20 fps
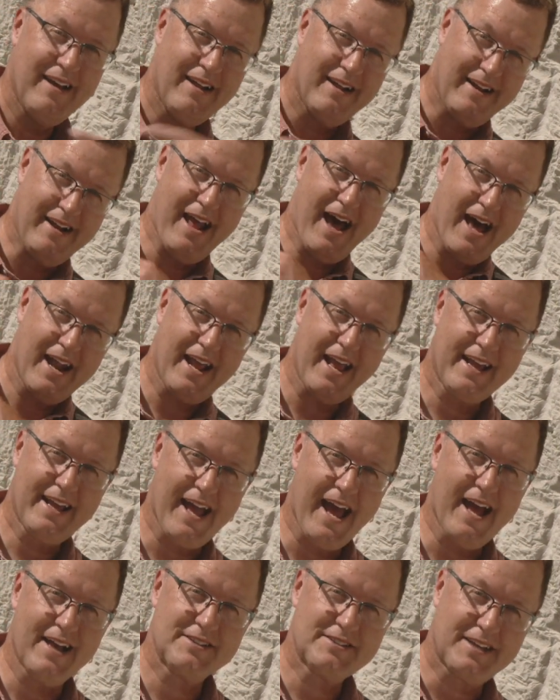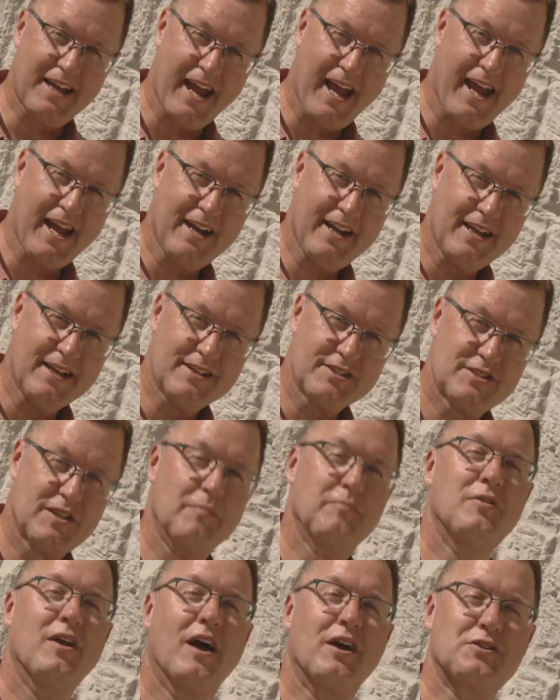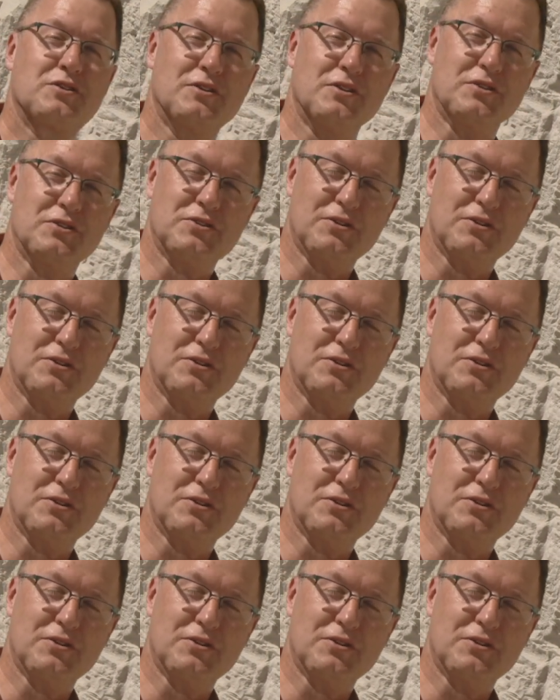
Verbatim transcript: not a Cascade subduction